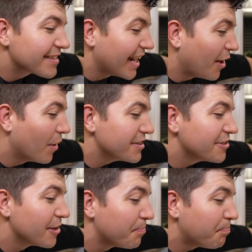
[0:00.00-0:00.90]
Listen, I want
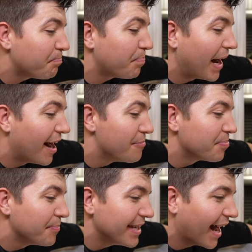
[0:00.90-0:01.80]
you to.
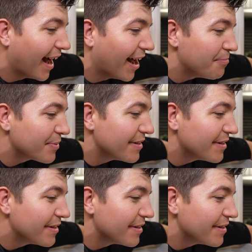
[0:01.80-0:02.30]
Pump me up.